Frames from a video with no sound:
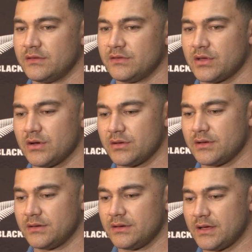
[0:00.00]
to go out
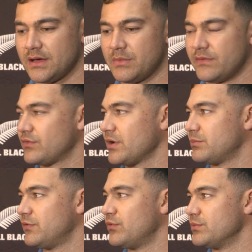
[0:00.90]
and um, have
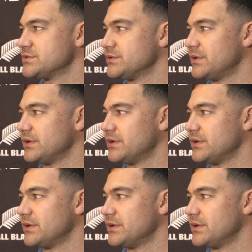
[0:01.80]
great performance on